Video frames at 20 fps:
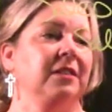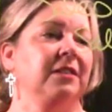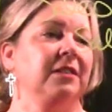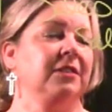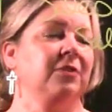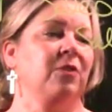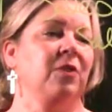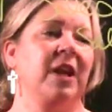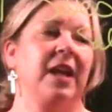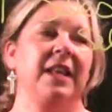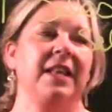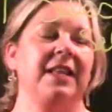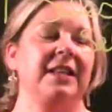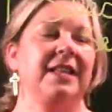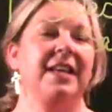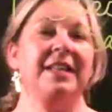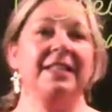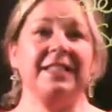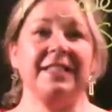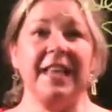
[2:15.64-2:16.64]
credit
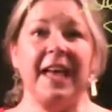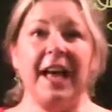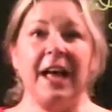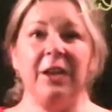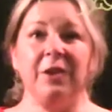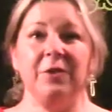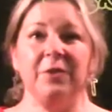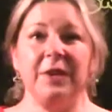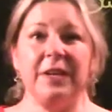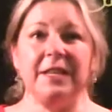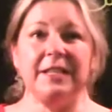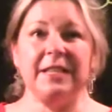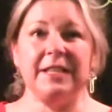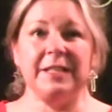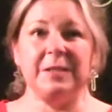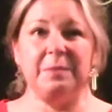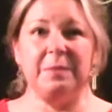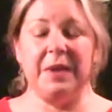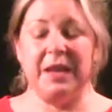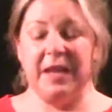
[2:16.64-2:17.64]
salaries
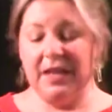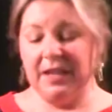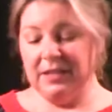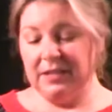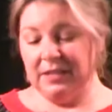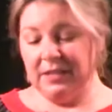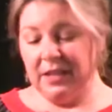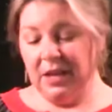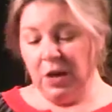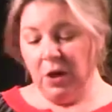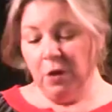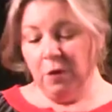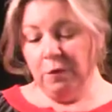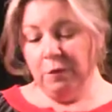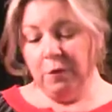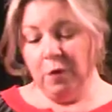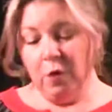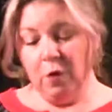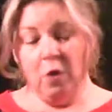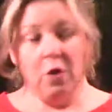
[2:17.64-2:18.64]
expense
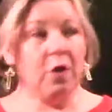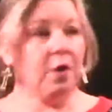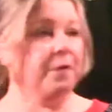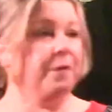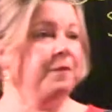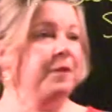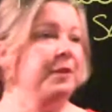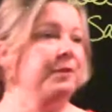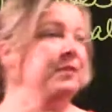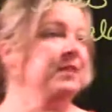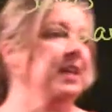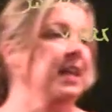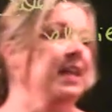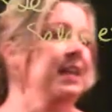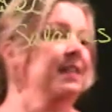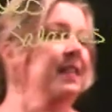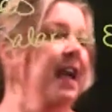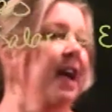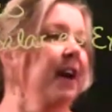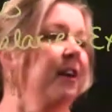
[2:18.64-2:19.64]
for
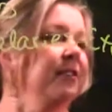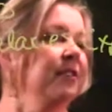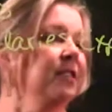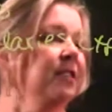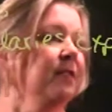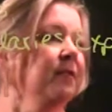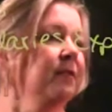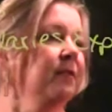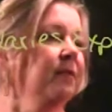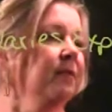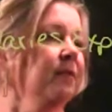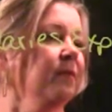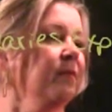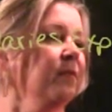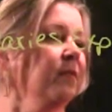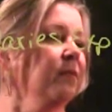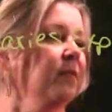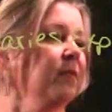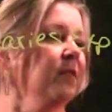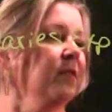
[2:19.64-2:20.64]
$15,000.
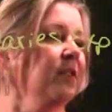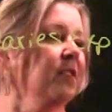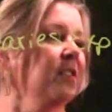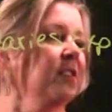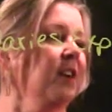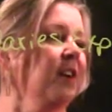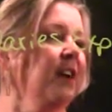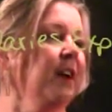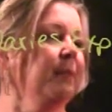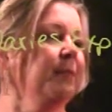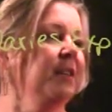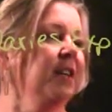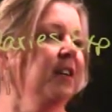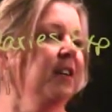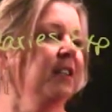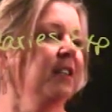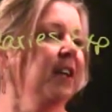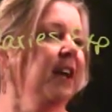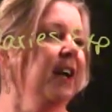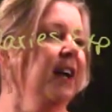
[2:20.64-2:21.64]
Sorry, I'm
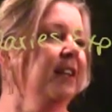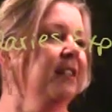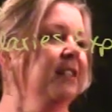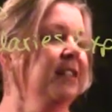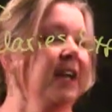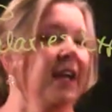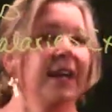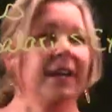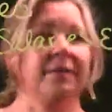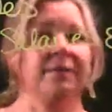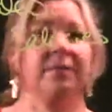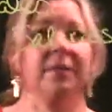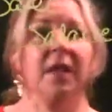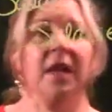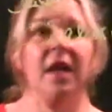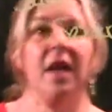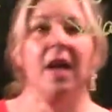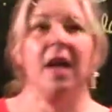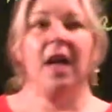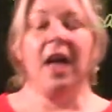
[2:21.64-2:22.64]
tongue-tied today.
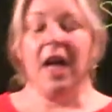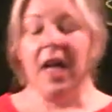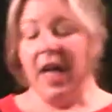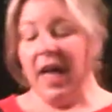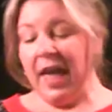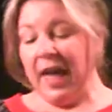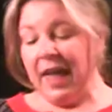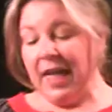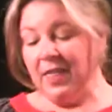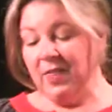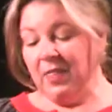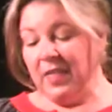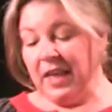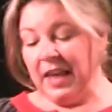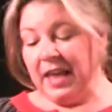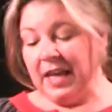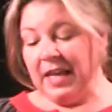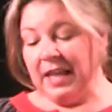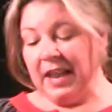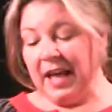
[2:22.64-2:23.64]
And
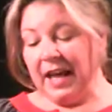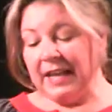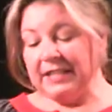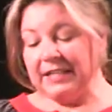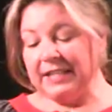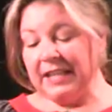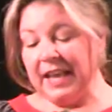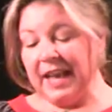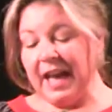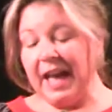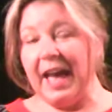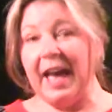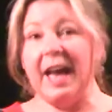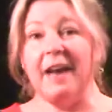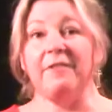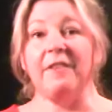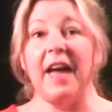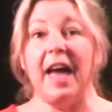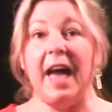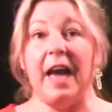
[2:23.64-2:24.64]
then I see I
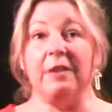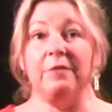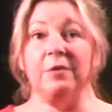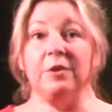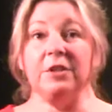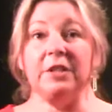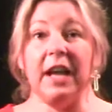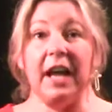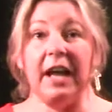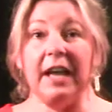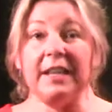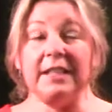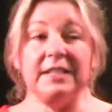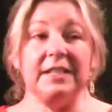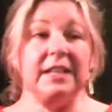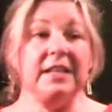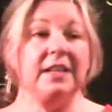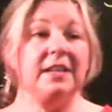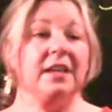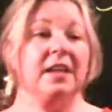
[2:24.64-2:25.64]
have
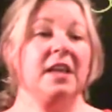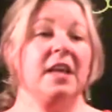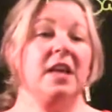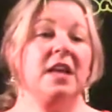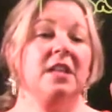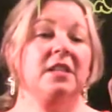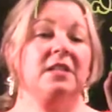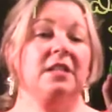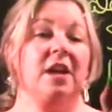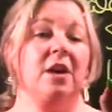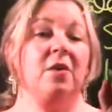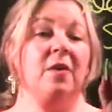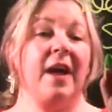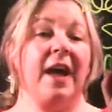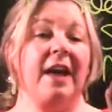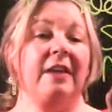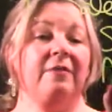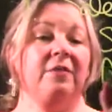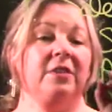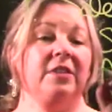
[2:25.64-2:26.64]
advertising. So
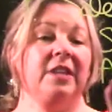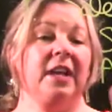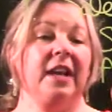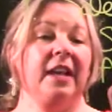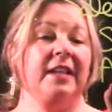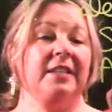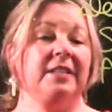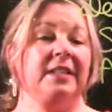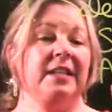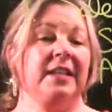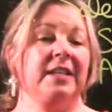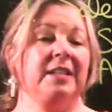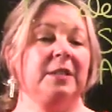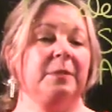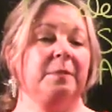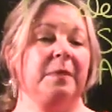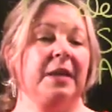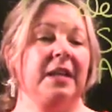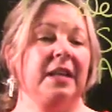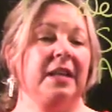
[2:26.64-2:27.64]
advertising
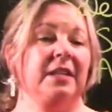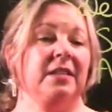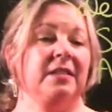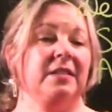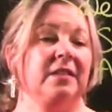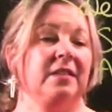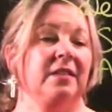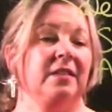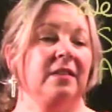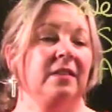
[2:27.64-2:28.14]
expense